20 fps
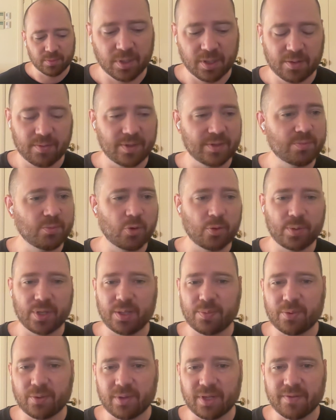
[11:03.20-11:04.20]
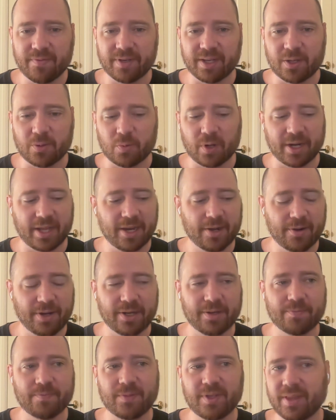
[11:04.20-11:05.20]
there's more people living in one
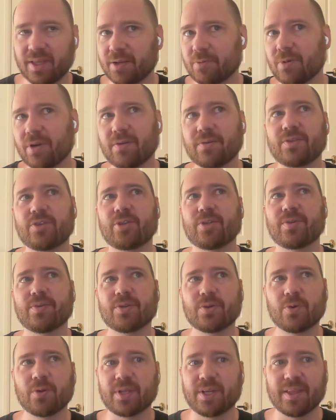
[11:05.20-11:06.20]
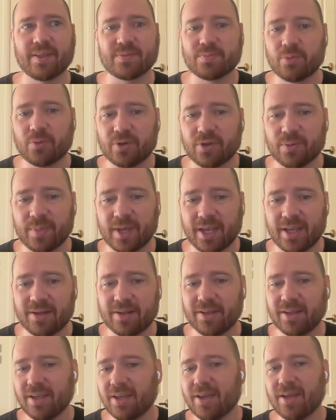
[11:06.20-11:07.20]
area. You think, well, surely there's more demand.
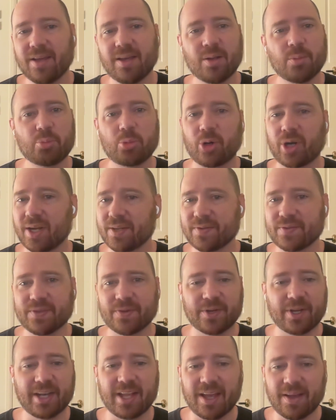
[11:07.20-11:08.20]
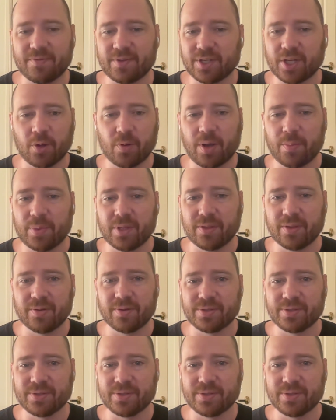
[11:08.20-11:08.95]
Prices are going to have to go up in those